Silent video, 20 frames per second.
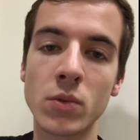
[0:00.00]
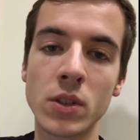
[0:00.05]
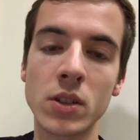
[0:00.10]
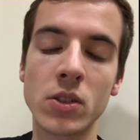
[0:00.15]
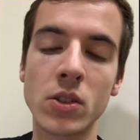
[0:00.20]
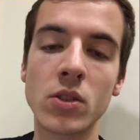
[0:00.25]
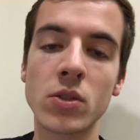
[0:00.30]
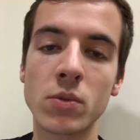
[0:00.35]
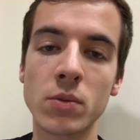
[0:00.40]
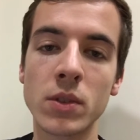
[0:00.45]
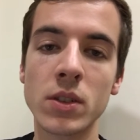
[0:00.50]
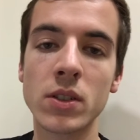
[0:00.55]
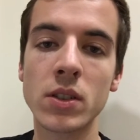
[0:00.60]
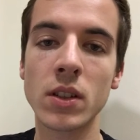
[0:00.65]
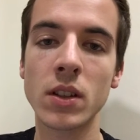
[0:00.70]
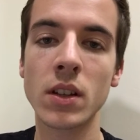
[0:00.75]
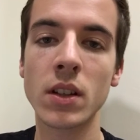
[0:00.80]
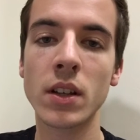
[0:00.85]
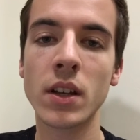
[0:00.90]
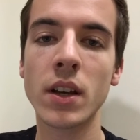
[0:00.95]
just
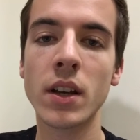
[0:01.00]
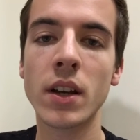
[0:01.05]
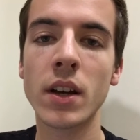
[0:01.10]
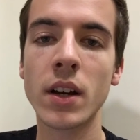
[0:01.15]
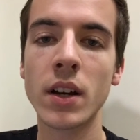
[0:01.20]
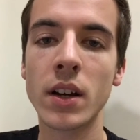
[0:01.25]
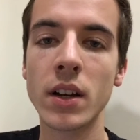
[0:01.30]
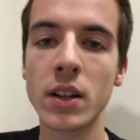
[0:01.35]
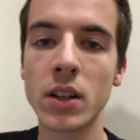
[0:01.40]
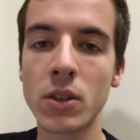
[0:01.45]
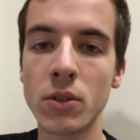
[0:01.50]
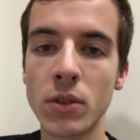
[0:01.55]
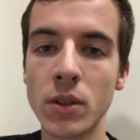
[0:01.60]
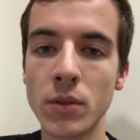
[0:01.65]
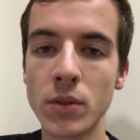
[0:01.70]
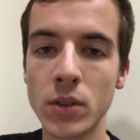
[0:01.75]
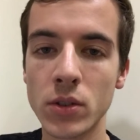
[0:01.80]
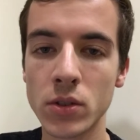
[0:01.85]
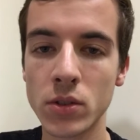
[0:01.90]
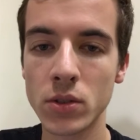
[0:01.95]
recently, Korean
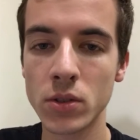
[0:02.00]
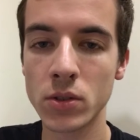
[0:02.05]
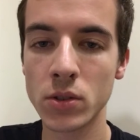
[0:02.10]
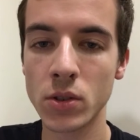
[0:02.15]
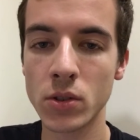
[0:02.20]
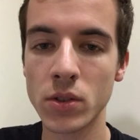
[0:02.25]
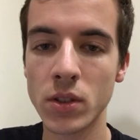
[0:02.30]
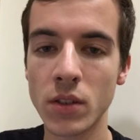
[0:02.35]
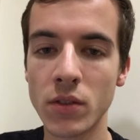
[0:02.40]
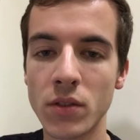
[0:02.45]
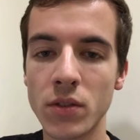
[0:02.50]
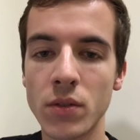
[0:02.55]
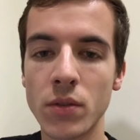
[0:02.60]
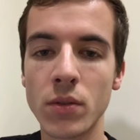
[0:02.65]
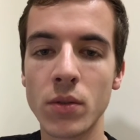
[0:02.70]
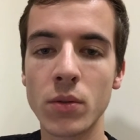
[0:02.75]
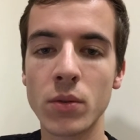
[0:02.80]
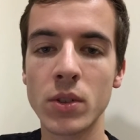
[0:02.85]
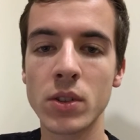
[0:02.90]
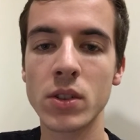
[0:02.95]
researchers have
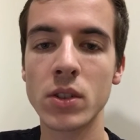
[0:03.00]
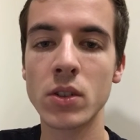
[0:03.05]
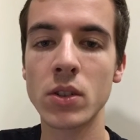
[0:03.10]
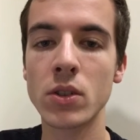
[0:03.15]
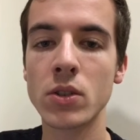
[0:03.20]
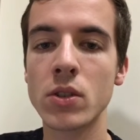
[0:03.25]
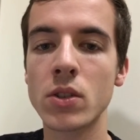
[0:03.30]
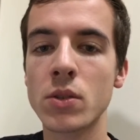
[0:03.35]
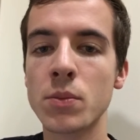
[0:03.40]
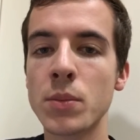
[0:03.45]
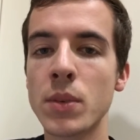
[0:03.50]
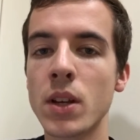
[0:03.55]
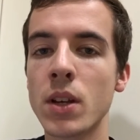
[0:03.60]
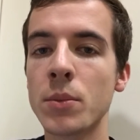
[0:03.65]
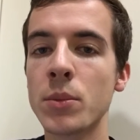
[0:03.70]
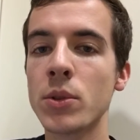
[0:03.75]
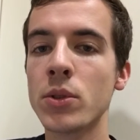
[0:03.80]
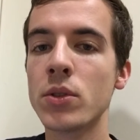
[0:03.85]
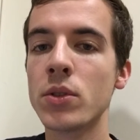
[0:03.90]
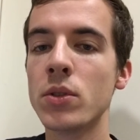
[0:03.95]
recently just been
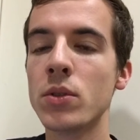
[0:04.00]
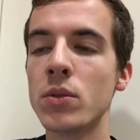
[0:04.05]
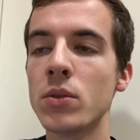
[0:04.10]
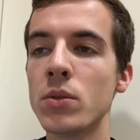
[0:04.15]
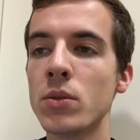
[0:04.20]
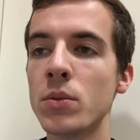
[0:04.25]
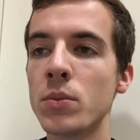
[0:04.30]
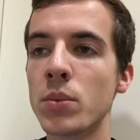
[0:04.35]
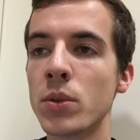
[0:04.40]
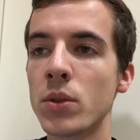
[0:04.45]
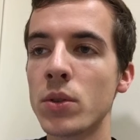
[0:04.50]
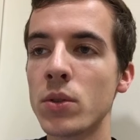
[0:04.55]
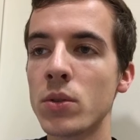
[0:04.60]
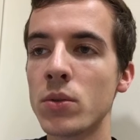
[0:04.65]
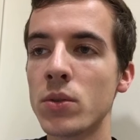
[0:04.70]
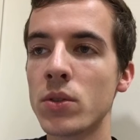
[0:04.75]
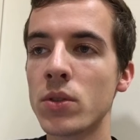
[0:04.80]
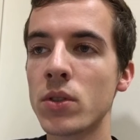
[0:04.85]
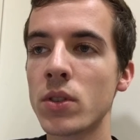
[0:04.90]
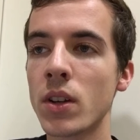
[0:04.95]
able to
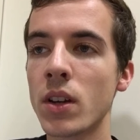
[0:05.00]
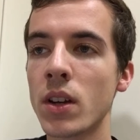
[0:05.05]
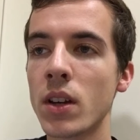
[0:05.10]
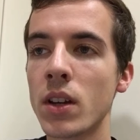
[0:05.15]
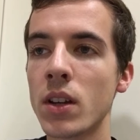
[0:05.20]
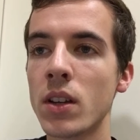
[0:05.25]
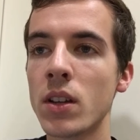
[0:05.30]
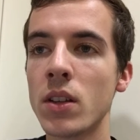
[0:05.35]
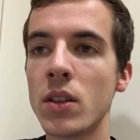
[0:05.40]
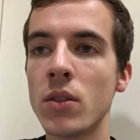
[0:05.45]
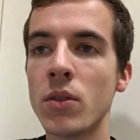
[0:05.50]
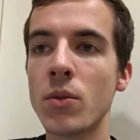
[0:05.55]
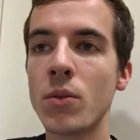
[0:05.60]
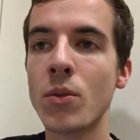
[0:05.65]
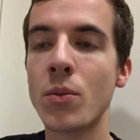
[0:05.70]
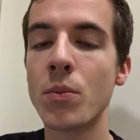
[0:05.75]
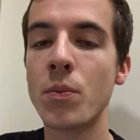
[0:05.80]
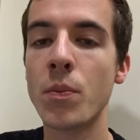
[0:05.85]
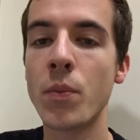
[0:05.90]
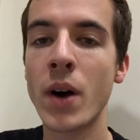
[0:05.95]
produce a
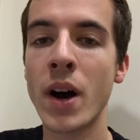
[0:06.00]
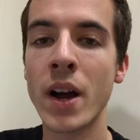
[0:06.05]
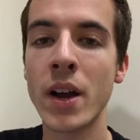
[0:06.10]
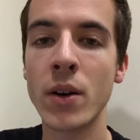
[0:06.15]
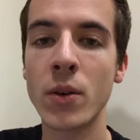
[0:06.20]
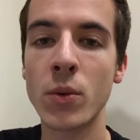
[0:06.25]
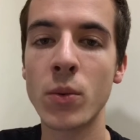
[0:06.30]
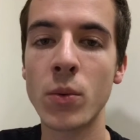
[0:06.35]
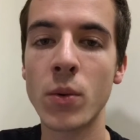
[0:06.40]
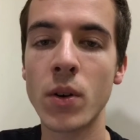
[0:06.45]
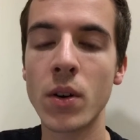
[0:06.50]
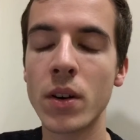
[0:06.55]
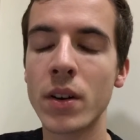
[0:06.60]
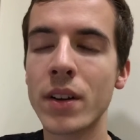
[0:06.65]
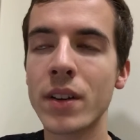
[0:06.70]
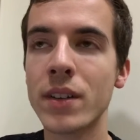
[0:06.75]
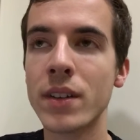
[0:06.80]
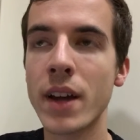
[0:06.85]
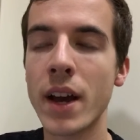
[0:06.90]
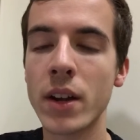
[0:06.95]

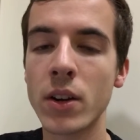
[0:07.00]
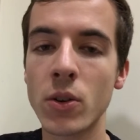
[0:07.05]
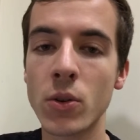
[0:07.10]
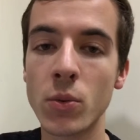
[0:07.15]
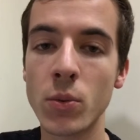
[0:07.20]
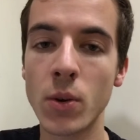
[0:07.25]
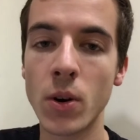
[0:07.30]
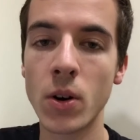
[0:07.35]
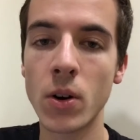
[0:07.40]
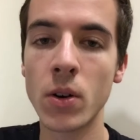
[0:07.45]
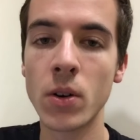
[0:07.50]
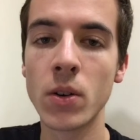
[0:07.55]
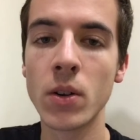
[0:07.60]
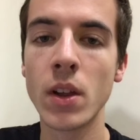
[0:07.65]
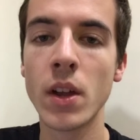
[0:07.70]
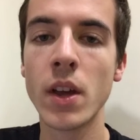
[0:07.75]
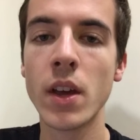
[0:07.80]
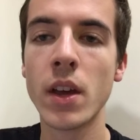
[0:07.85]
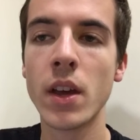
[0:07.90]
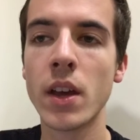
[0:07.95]
nano wall,
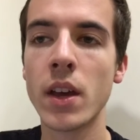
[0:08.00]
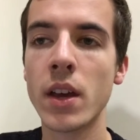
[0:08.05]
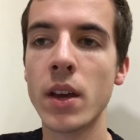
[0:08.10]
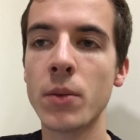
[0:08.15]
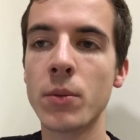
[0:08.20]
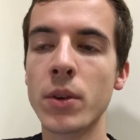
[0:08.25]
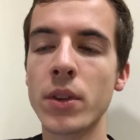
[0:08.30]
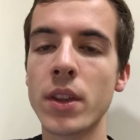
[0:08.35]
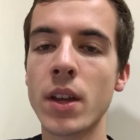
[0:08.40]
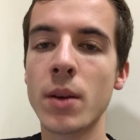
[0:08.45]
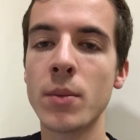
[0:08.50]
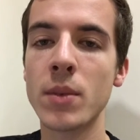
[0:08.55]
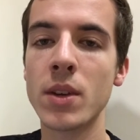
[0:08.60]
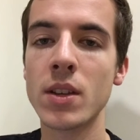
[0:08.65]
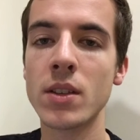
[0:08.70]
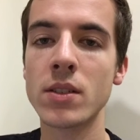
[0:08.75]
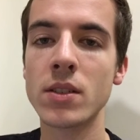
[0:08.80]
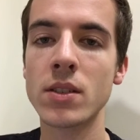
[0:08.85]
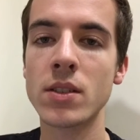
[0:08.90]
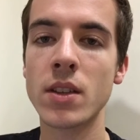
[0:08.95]
and what that
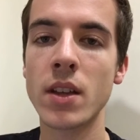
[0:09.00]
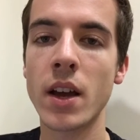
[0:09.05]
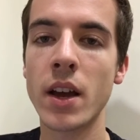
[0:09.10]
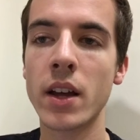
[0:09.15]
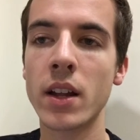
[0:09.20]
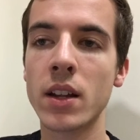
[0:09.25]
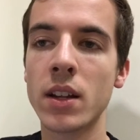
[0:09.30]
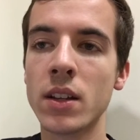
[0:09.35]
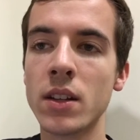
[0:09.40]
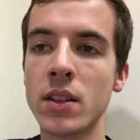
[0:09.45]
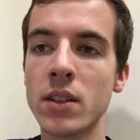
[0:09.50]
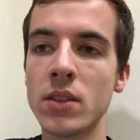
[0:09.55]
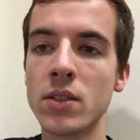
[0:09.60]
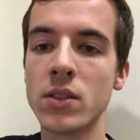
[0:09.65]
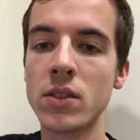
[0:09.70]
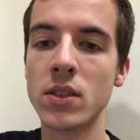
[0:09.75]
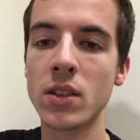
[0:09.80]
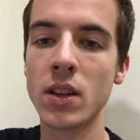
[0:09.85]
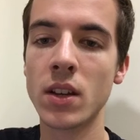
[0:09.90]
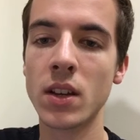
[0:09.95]
means is that it
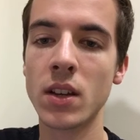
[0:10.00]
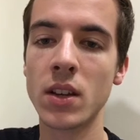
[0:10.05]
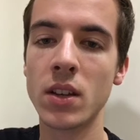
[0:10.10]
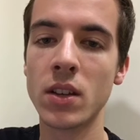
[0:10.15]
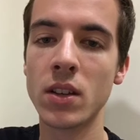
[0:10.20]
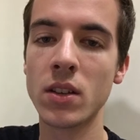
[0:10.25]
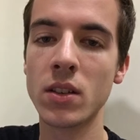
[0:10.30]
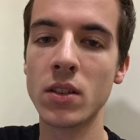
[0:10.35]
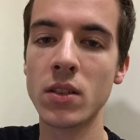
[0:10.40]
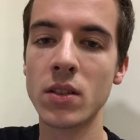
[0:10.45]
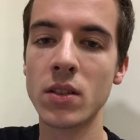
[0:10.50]
is a